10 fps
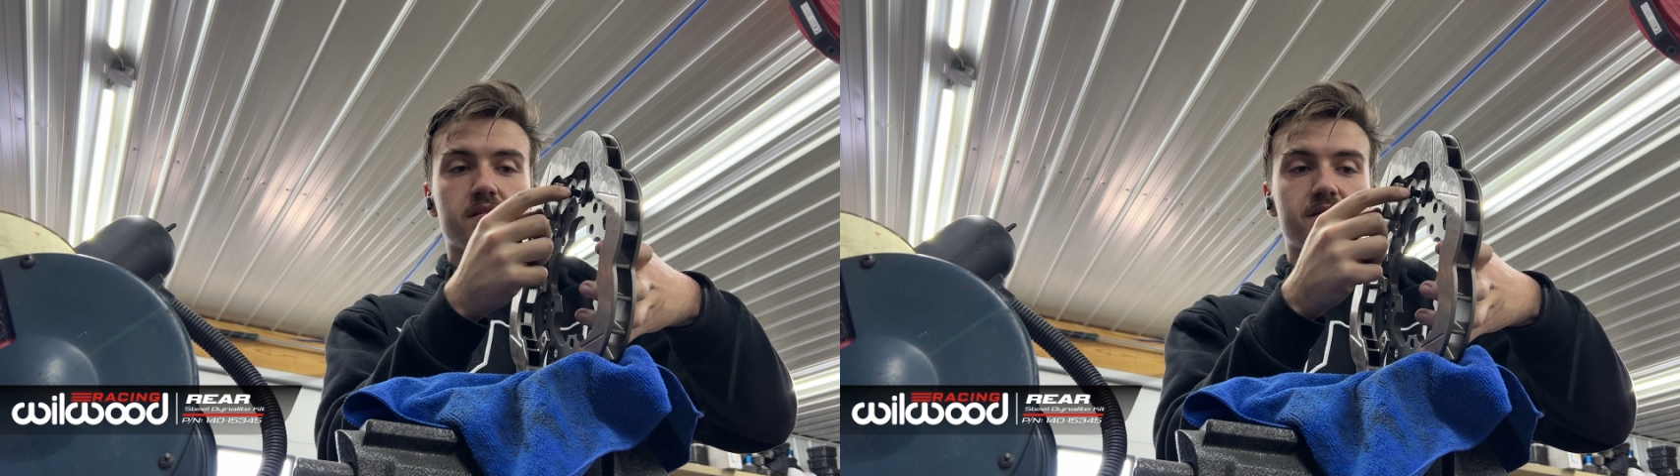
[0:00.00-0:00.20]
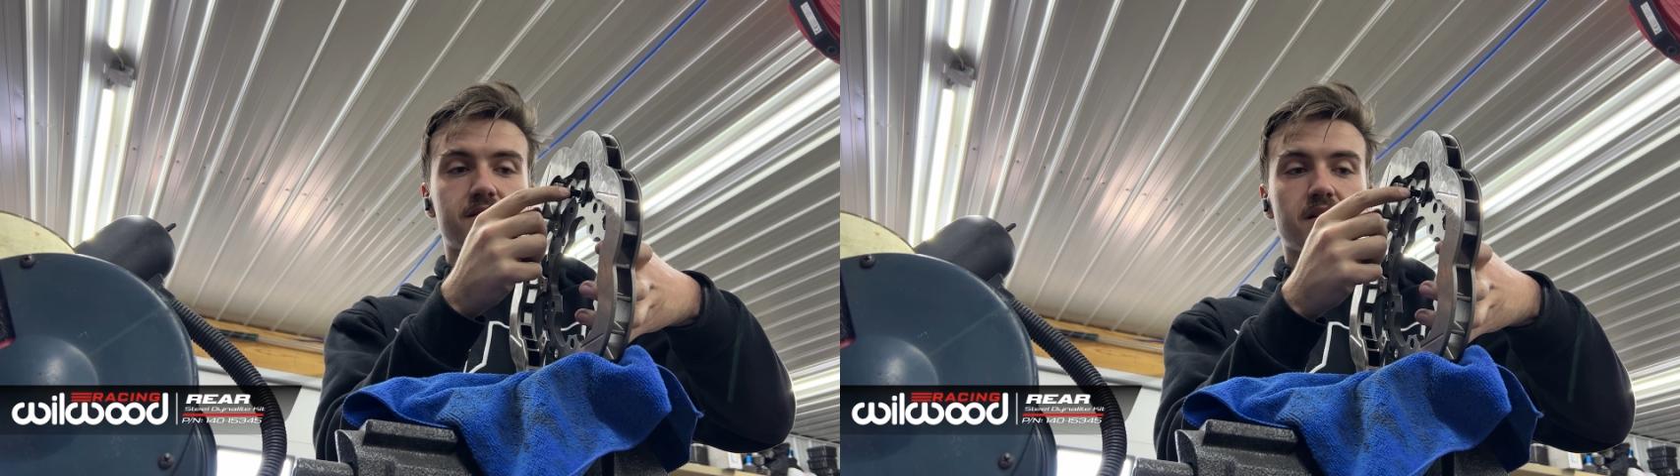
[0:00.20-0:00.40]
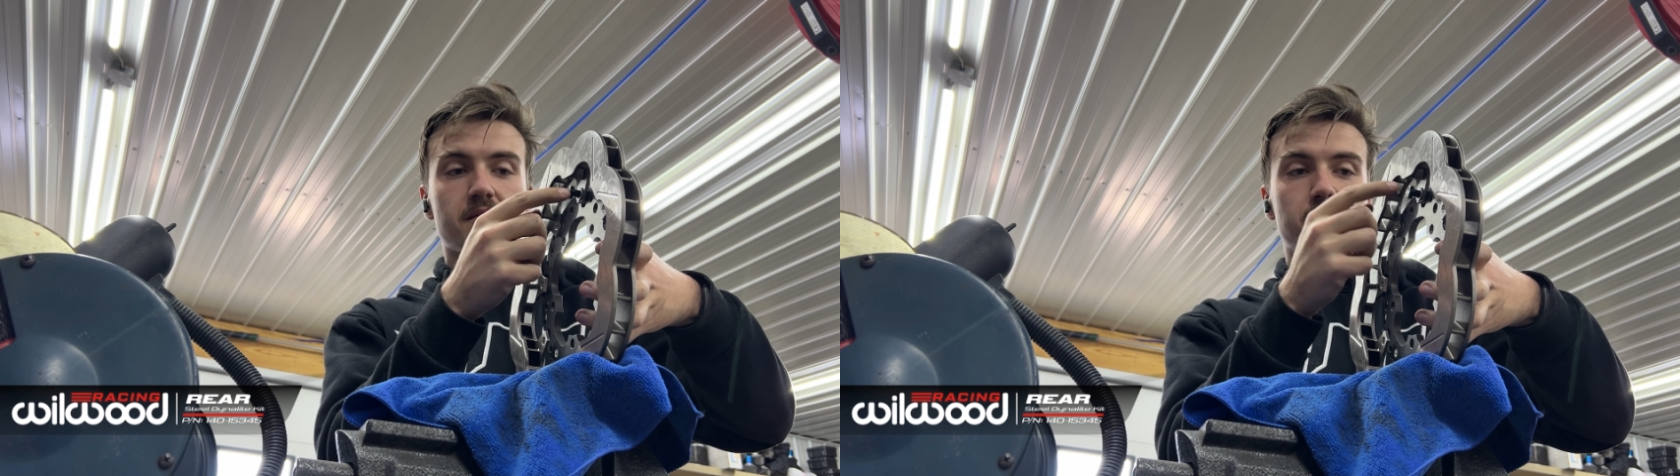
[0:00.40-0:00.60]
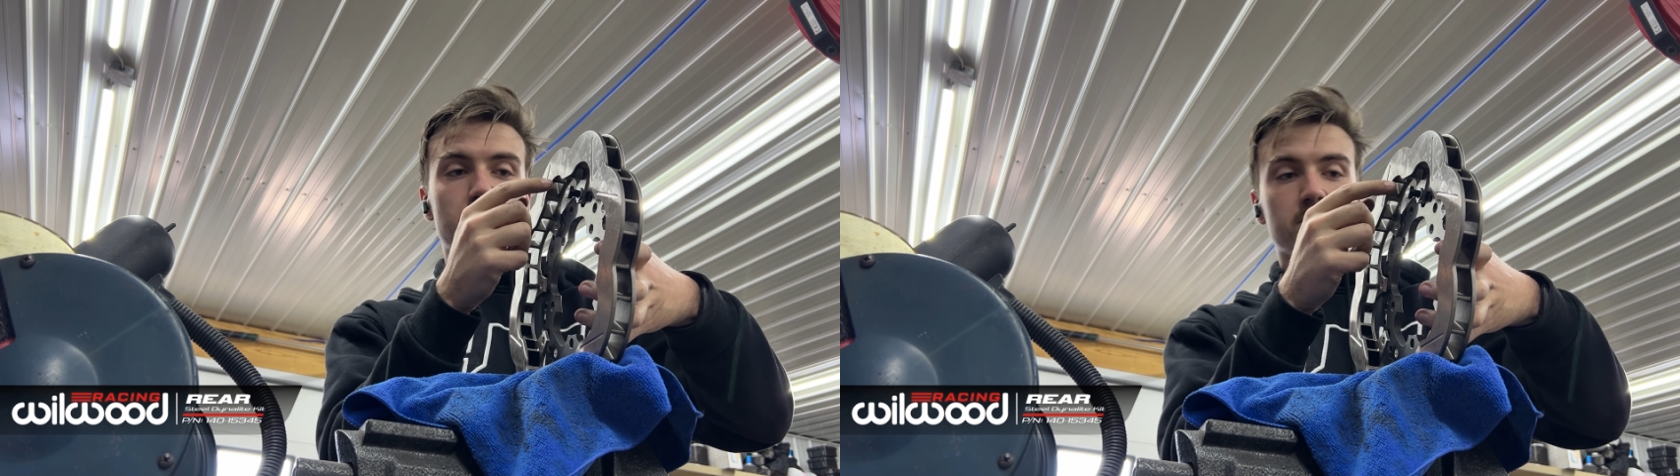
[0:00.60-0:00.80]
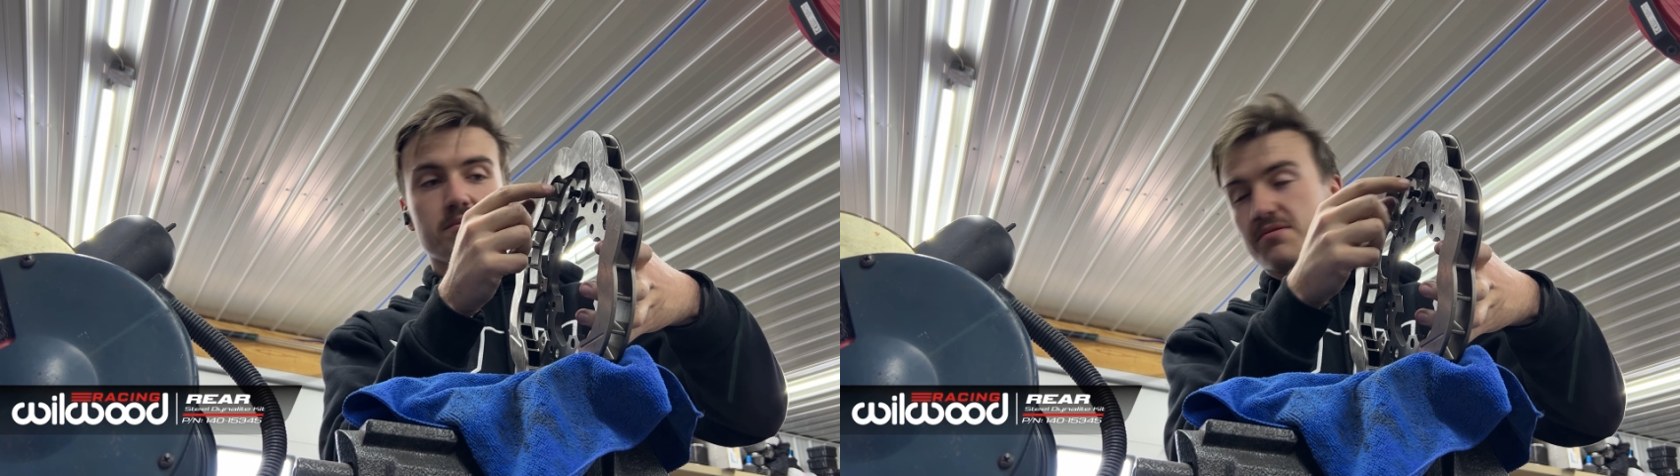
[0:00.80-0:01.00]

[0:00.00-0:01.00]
is a setup bolt